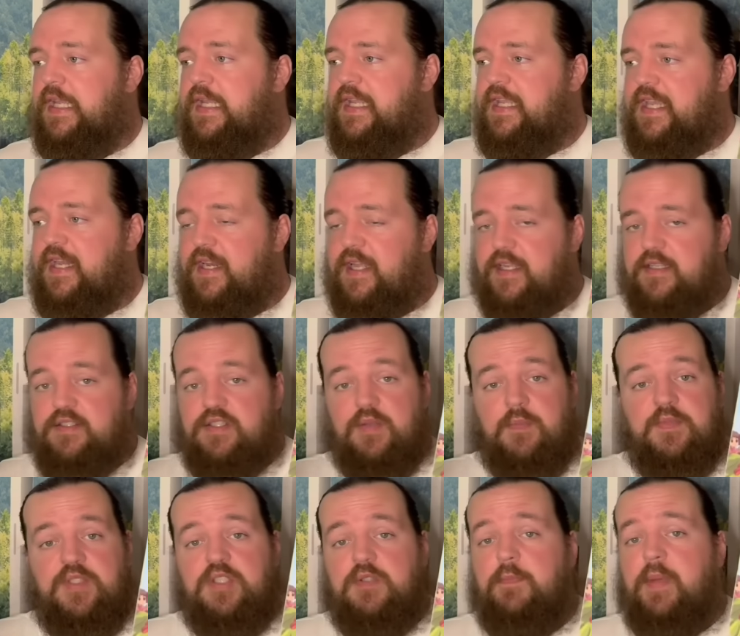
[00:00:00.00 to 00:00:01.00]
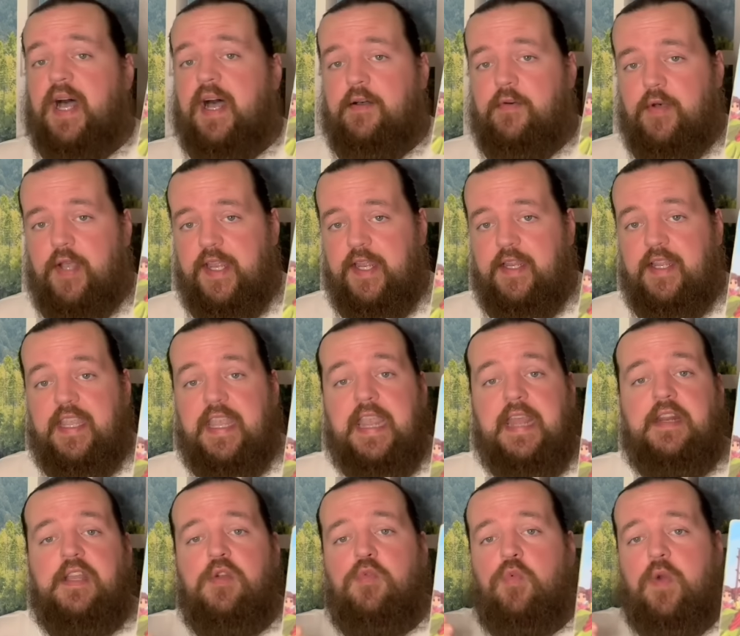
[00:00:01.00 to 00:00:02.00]
getting some spotlight,
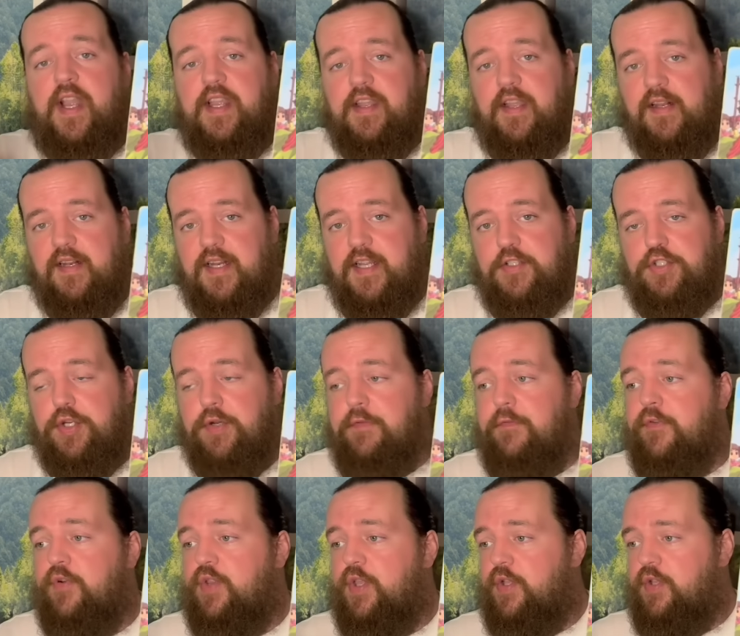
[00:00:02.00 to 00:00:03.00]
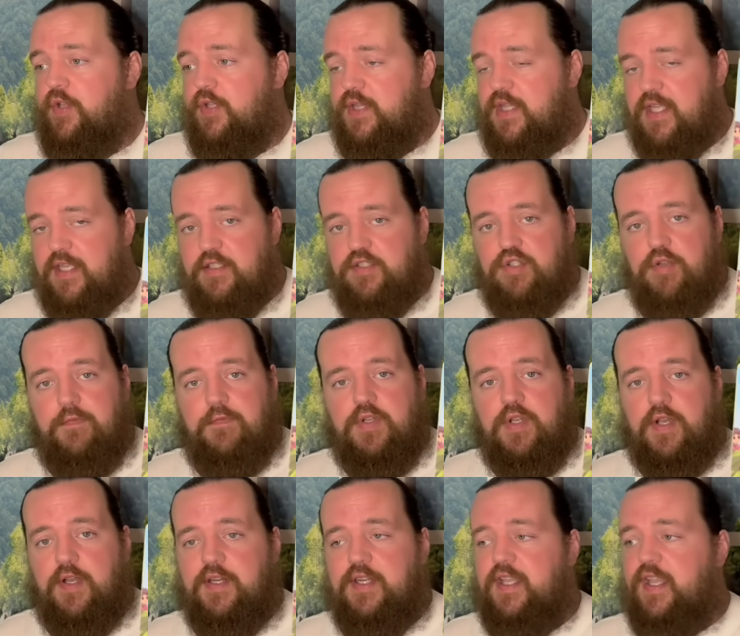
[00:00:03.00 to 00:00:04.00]
gaining recognition for the good things you've
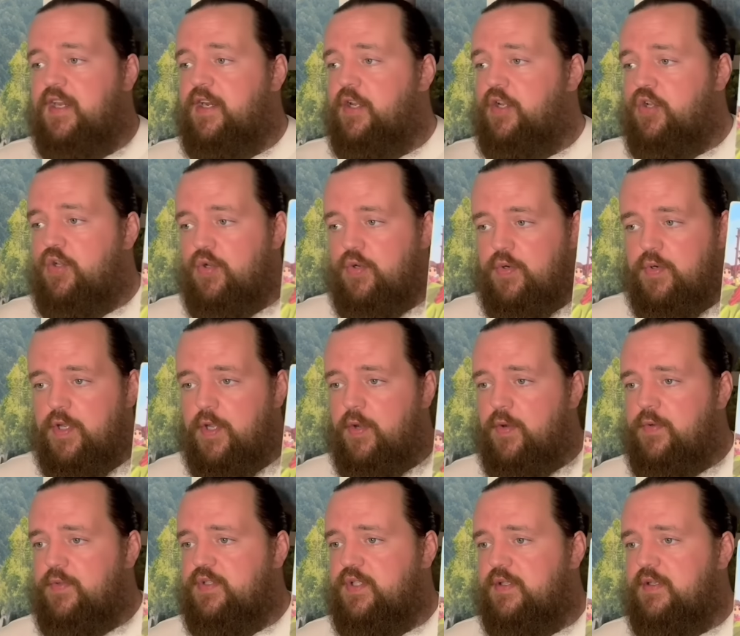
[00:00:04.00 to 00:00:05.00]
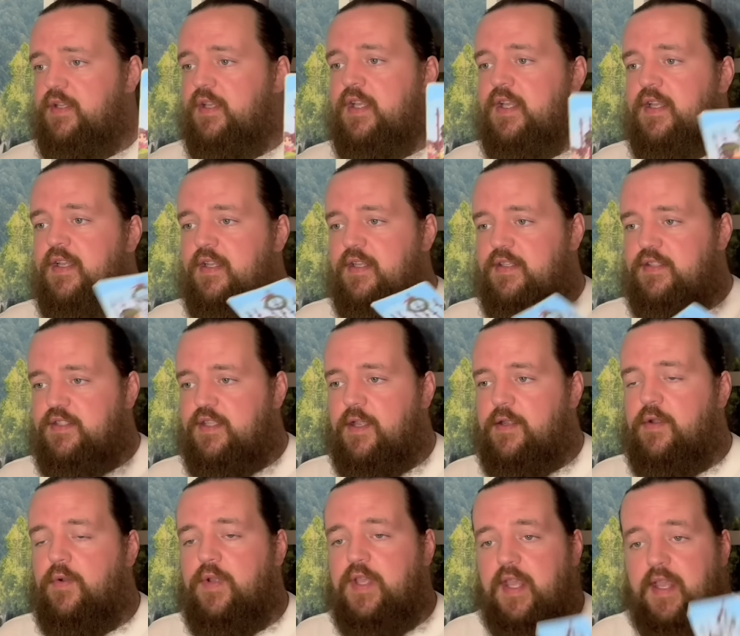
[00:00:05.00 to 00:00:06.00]
done, getting kudos, and it's
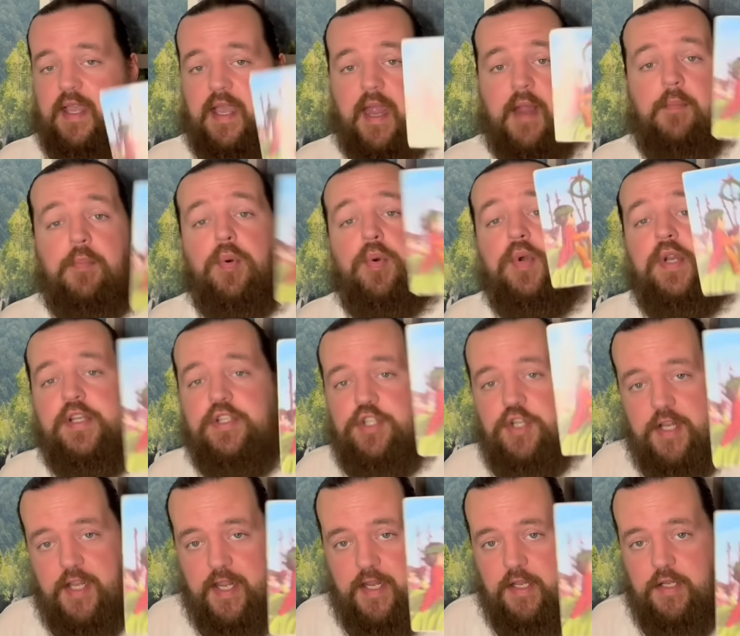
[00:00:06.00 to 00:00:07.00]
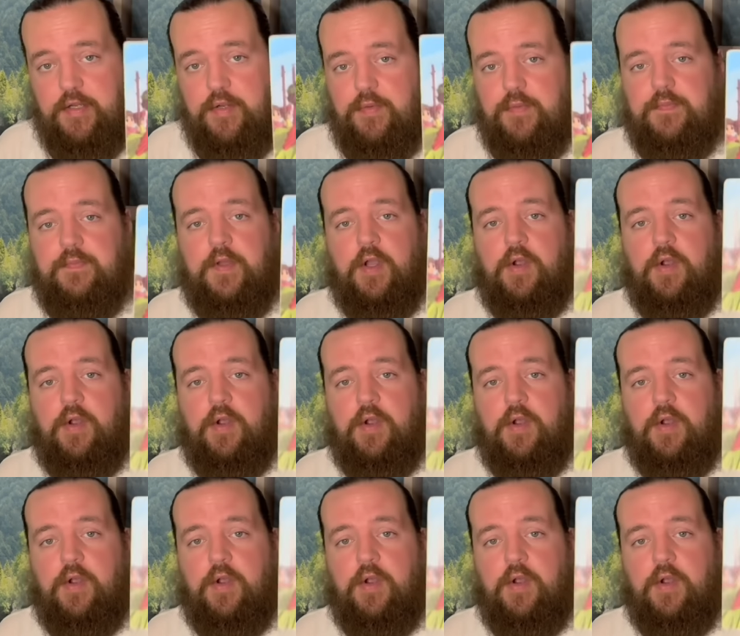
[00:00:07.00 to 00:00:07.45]
like, okay, I appreciate you,